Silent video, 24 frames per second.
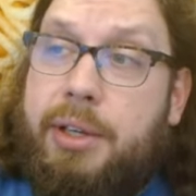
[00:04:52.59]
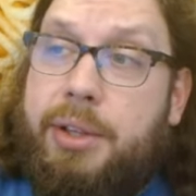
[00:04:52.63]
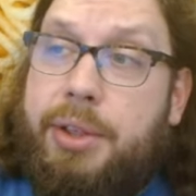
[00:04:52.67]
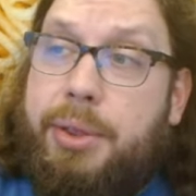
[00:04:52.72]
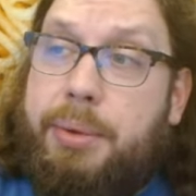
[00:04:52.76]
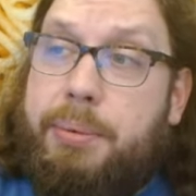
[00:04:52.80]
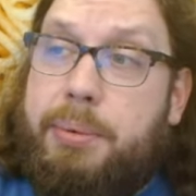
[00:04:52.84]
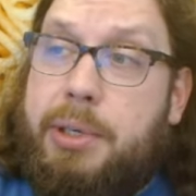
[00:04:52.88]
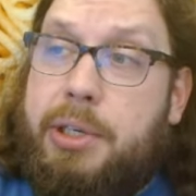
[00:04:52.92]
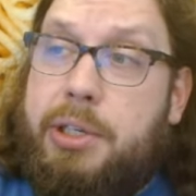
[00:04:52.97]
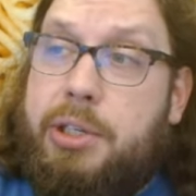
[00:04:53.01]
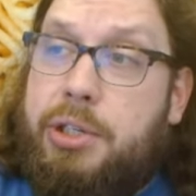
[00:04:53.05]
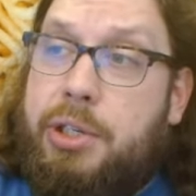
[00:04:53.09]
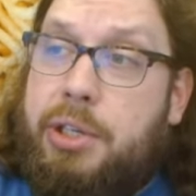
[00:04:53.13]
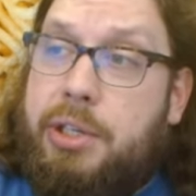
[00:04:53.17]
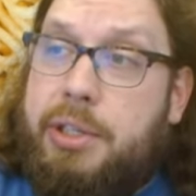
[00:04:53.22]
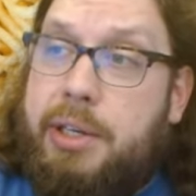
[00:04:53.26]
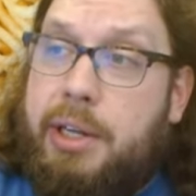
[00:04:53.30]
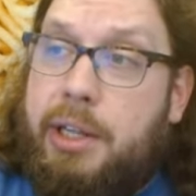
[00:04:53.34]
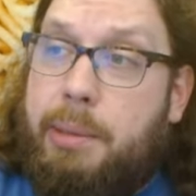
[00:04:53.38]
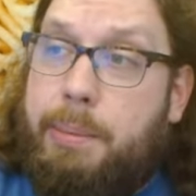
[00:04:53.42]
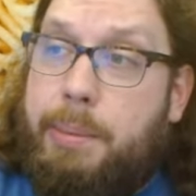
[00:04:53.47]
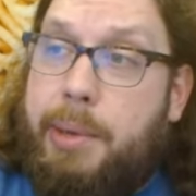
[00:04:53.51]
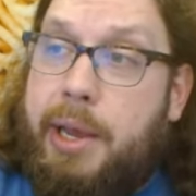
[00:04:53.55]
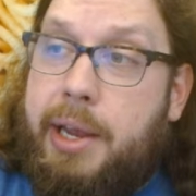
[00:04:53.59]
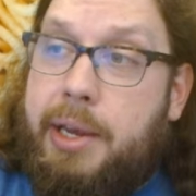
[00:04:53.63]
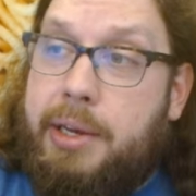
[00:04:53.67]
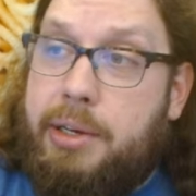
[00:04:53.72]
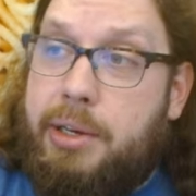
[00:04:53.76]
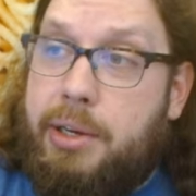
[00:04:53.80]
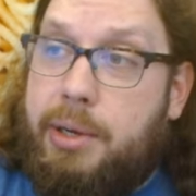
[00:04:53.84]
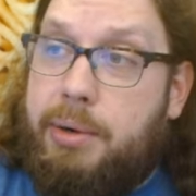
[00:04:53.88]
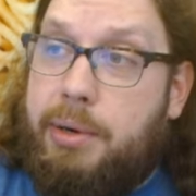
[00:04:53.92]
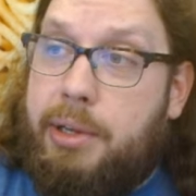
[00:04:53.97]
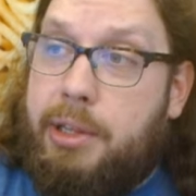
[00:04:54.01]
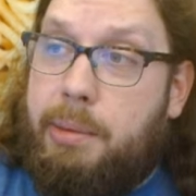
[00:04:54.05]
It's called three cheese
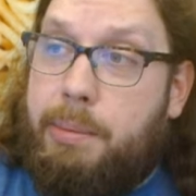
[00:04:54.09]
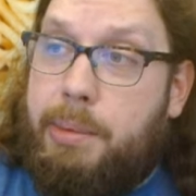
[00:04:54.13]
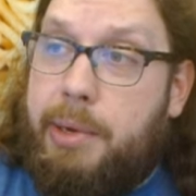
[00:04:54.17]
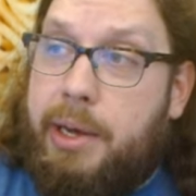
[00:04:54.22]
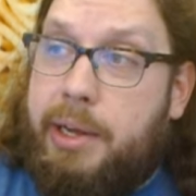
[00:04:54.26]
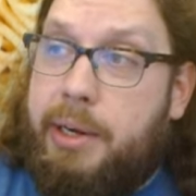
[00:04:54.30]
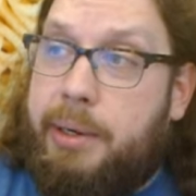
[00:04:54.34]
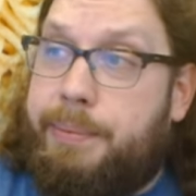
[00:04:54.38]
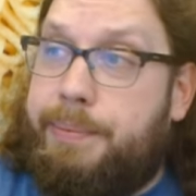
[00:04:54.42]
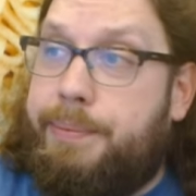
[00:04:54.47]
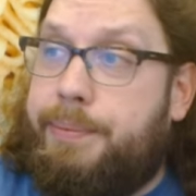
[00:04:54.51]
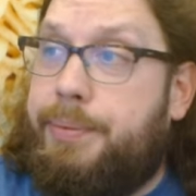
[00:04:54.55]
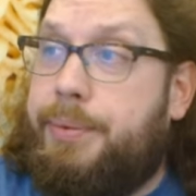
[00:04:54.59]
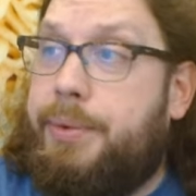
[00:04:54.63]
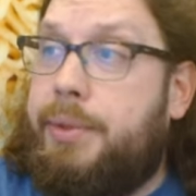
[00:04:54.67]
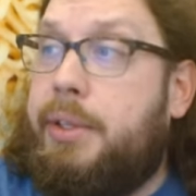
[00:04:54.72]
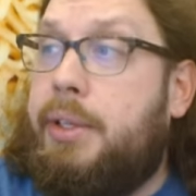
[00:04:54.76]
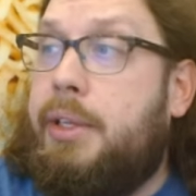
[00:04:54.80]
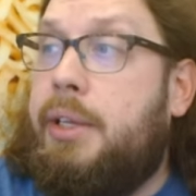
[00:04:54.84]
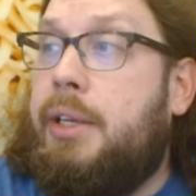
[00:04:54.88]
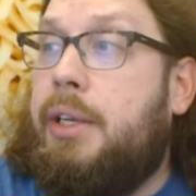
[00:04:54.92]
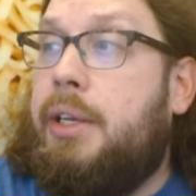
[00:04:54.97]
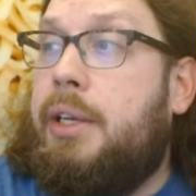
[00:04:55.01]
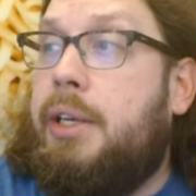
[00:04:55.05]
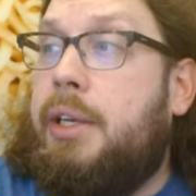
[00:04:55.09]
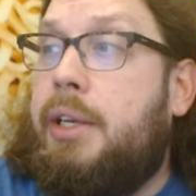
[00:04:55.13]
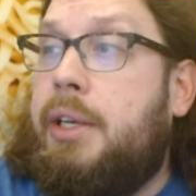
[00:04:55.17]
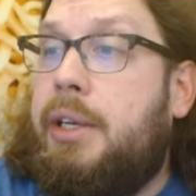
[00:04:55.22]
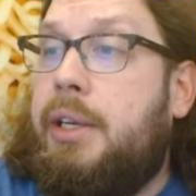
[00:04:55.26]
jalapeno on the bottom.